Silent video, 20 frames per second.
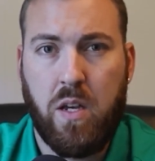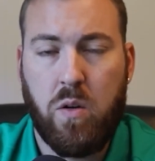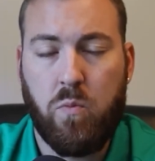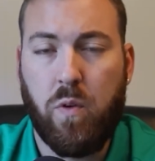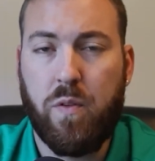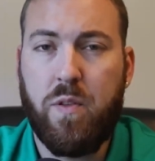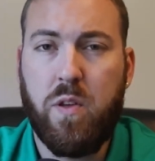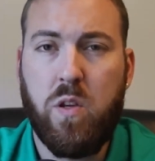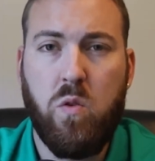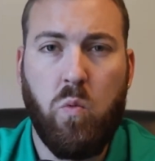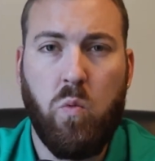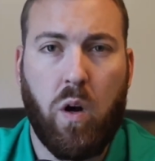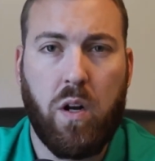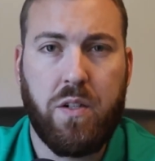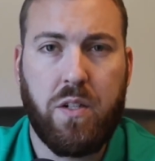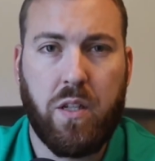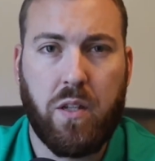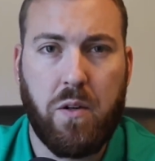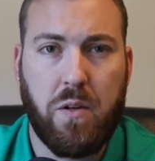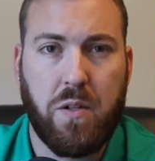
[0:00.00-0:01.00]
Whether you
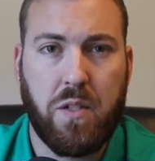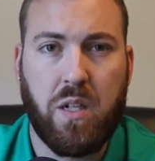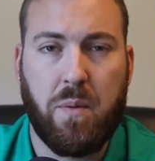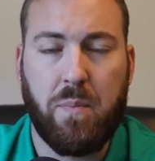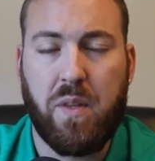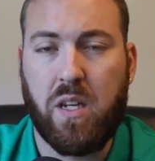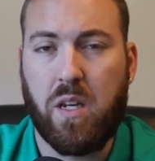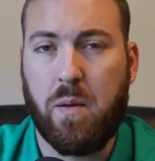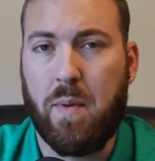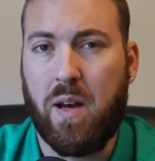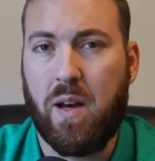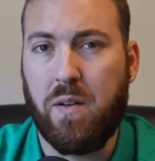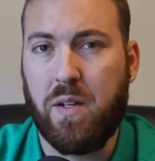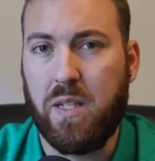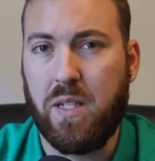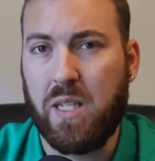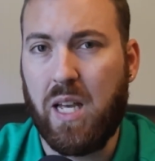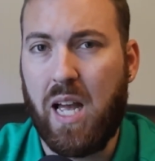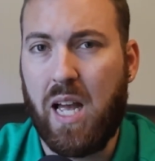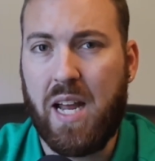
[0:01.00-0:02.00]
want to learn something about
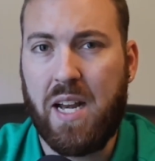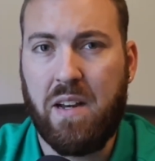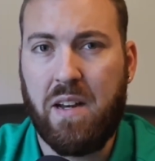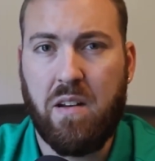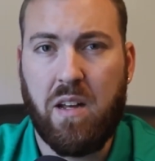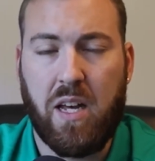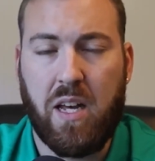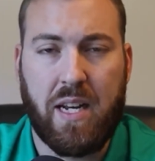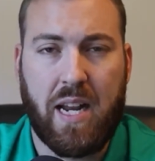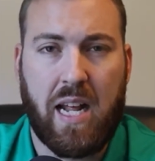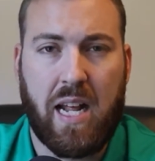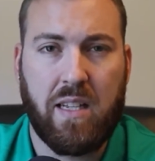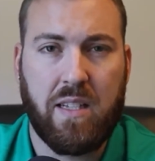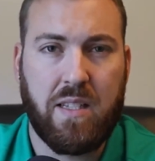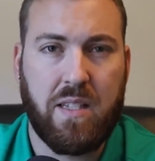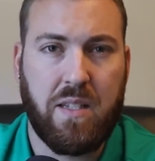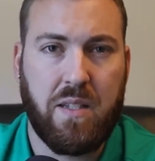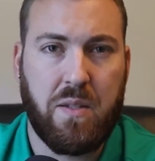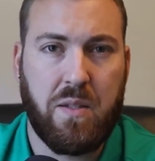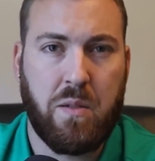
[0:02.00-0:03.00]
design,
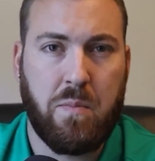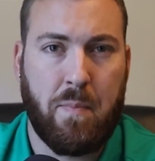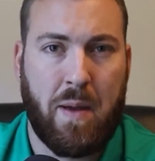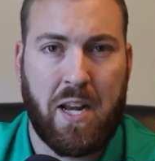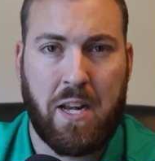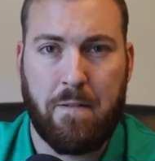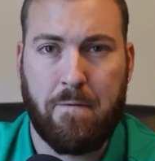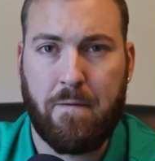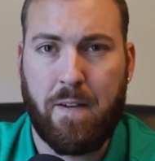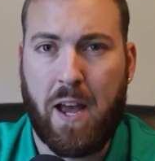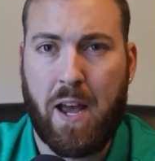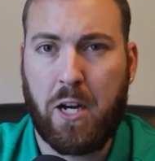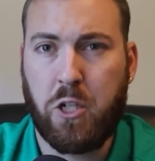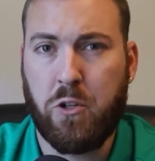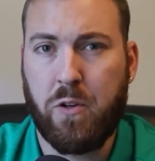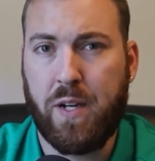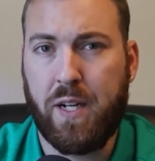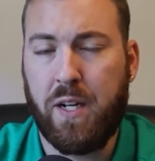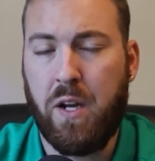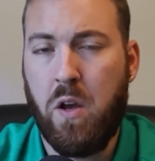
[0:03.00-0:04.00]
analysis,
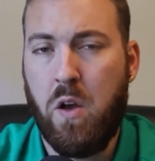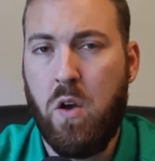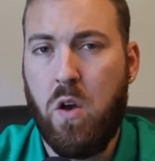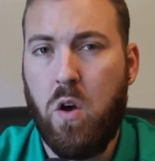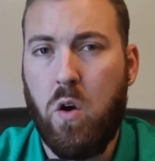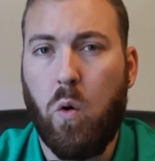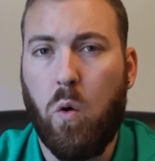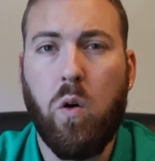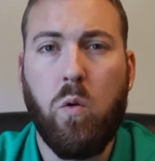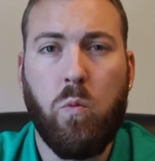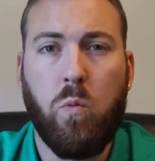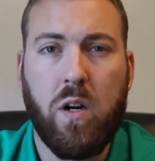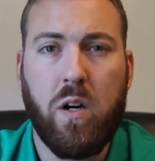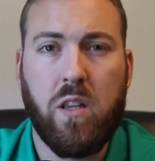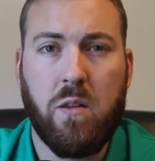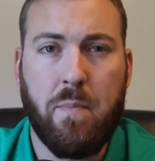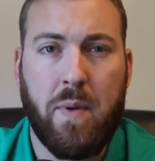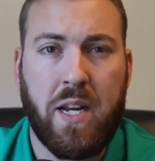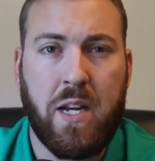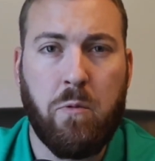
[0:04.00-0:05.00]
manufacturing, or one of
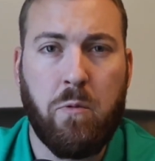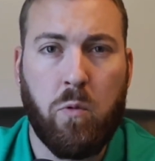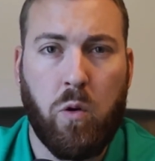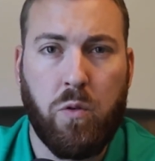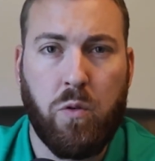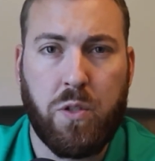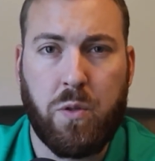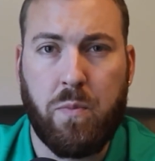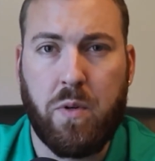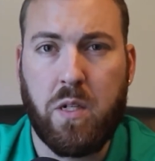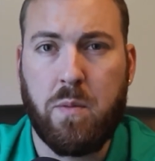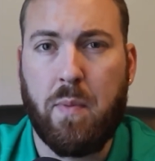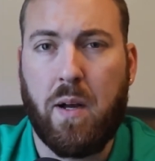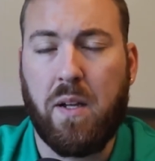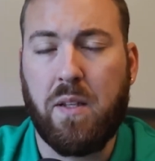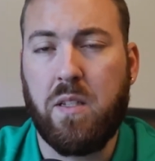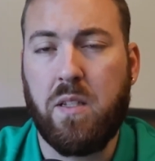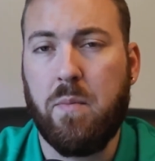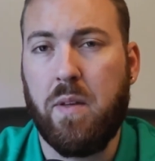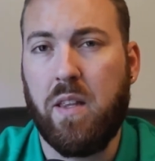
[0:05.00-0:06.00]
the many roles and
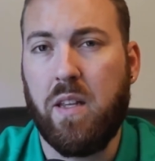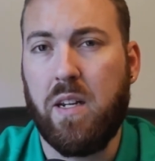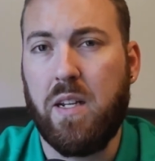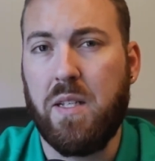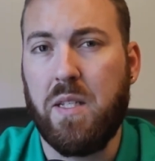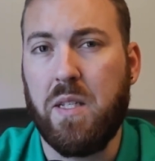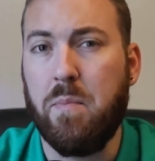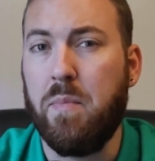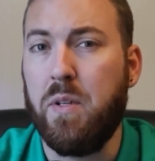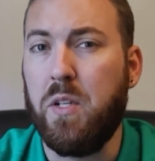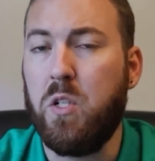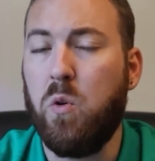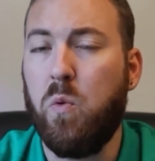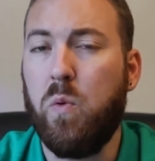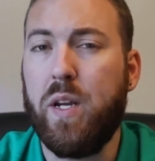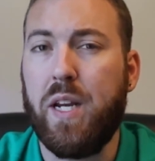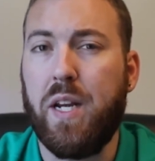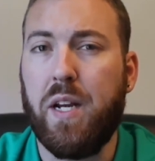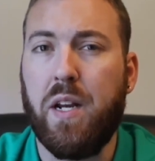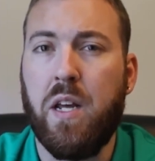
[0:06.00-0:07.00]
responsibilities in
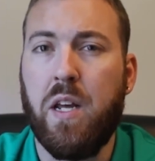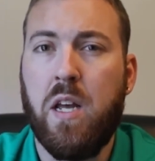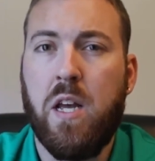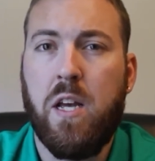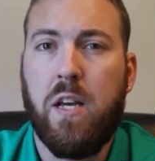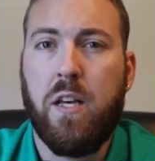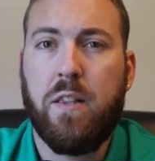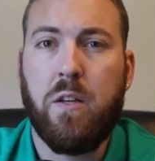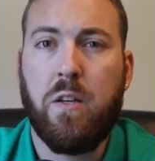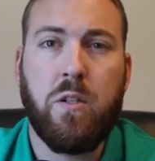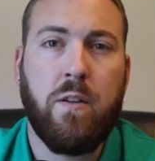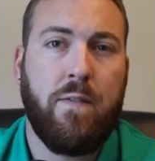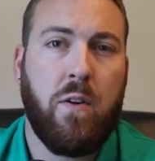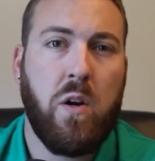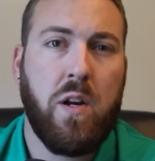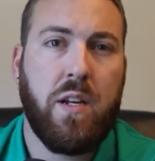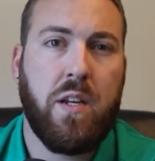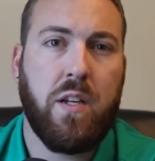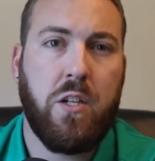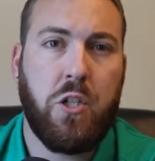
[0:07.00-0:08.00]
between, there's a
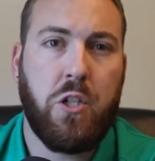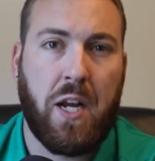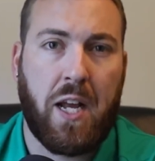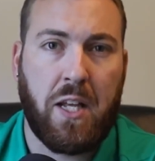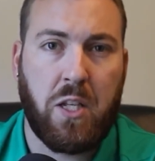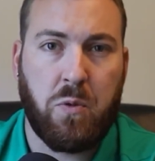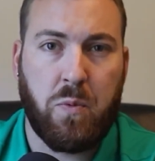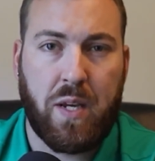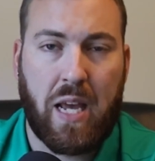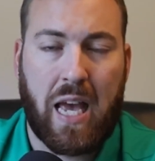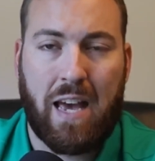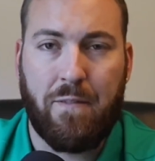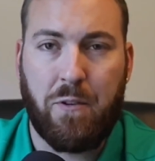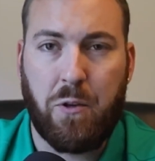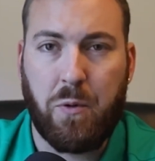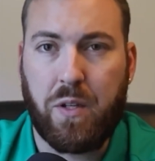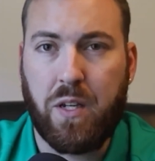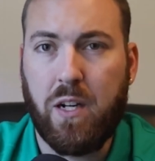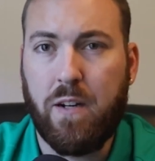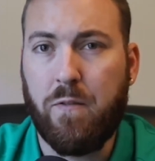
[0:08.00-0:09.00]
very good chance we have
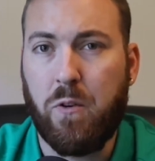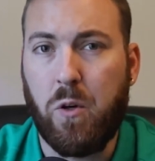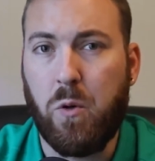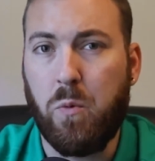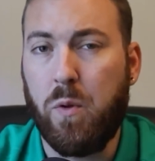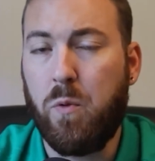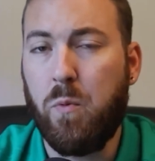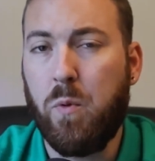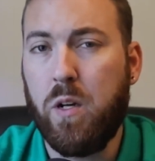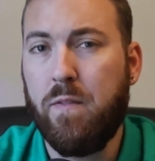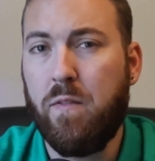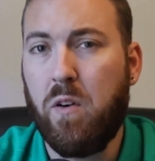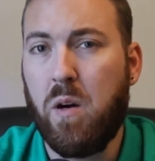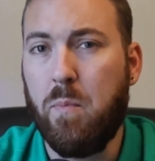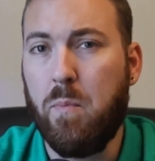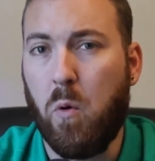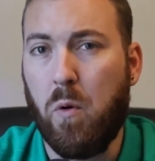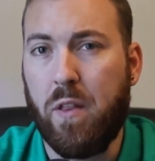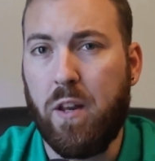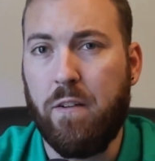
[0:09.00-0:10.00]
you covered with one of our
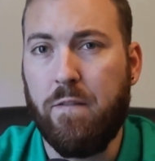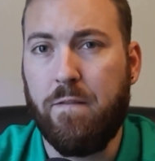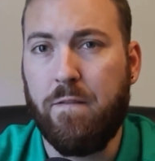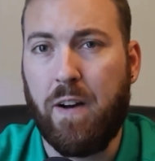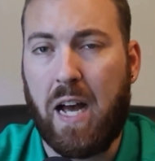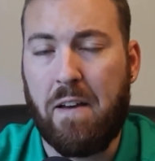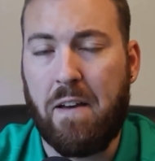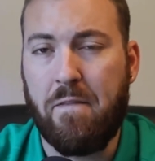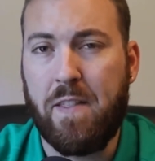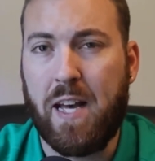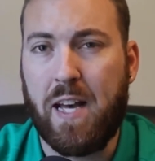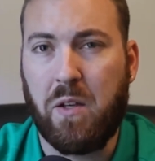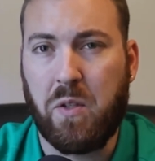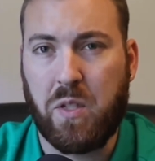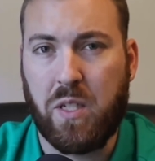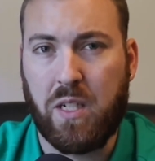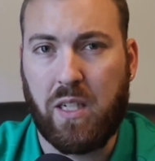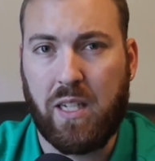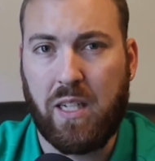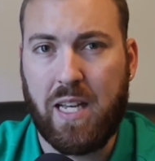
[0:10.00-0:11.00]
more than
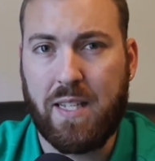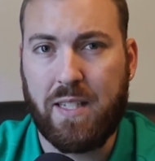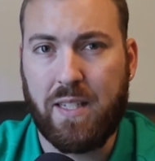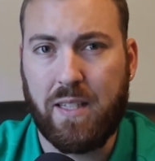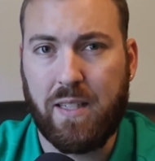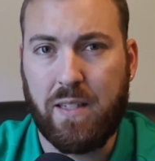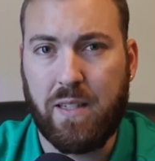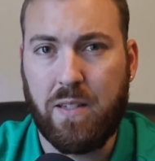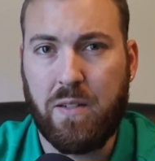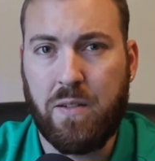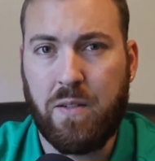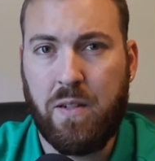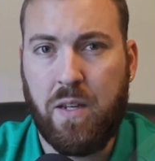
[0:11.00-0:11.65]
5,000 lessons.